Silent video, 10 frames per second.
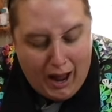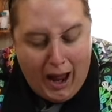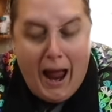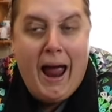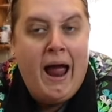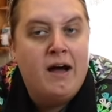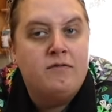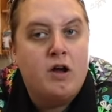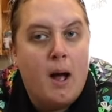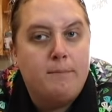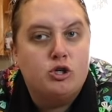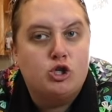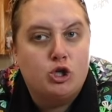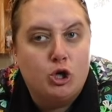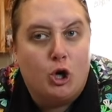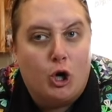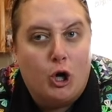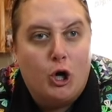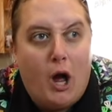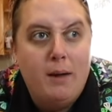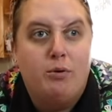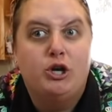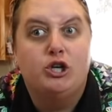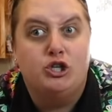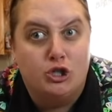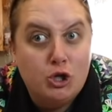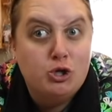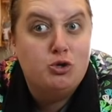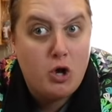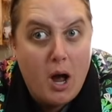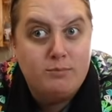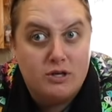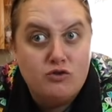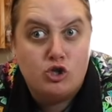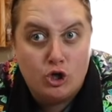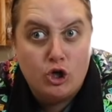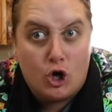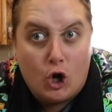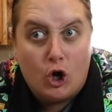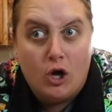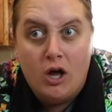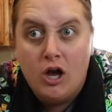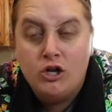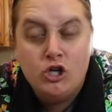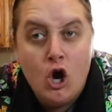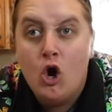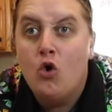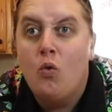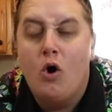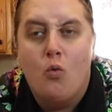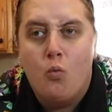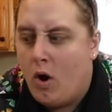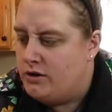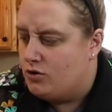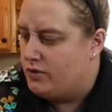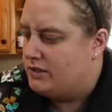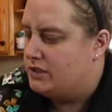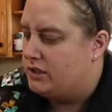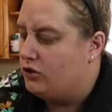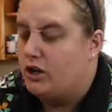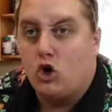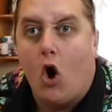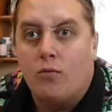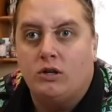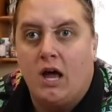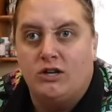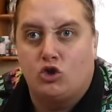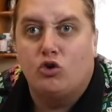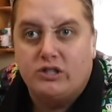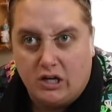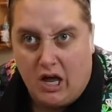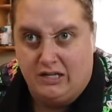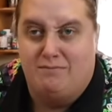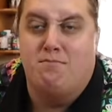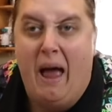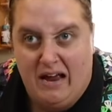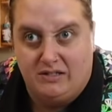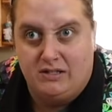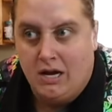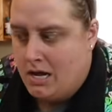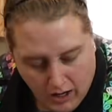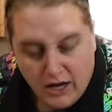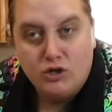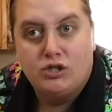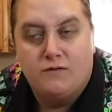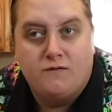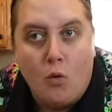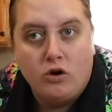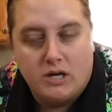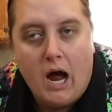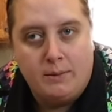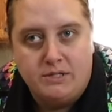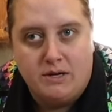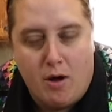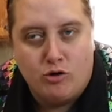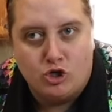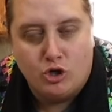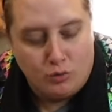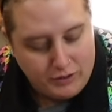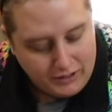a half cup of sugar. I put in two cups of sugar. No wonder this is literally a caramelized, crystallized mess. I used four times the amount of sugar we